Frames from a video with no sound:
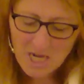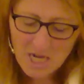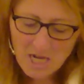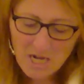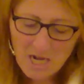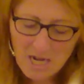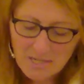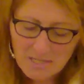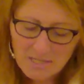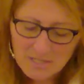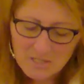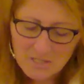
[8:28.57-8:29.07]

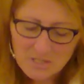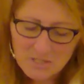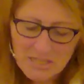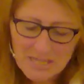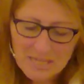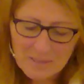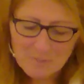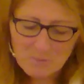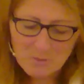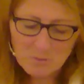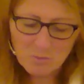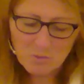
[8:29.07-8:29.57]
Hanukkah
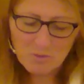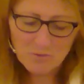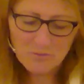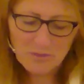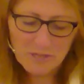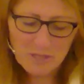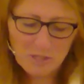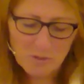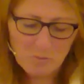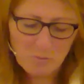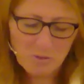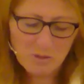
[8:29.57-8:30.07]
stamps were
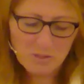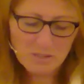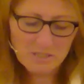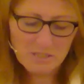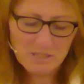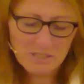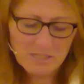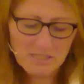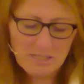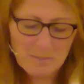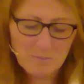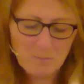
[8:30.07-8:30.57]
available in
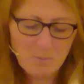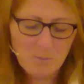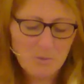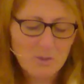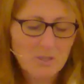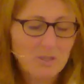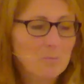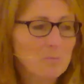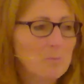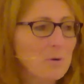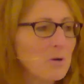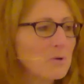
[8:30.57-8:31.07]
December
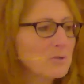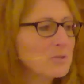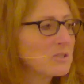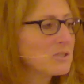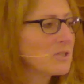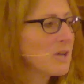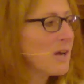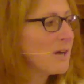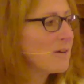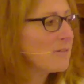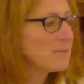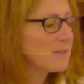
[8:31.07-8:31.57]
at the
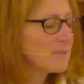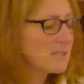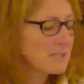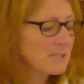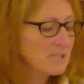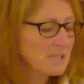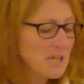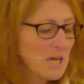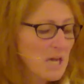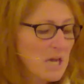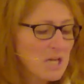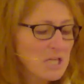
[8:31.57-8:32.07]
post
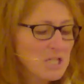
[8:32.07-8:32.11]
office.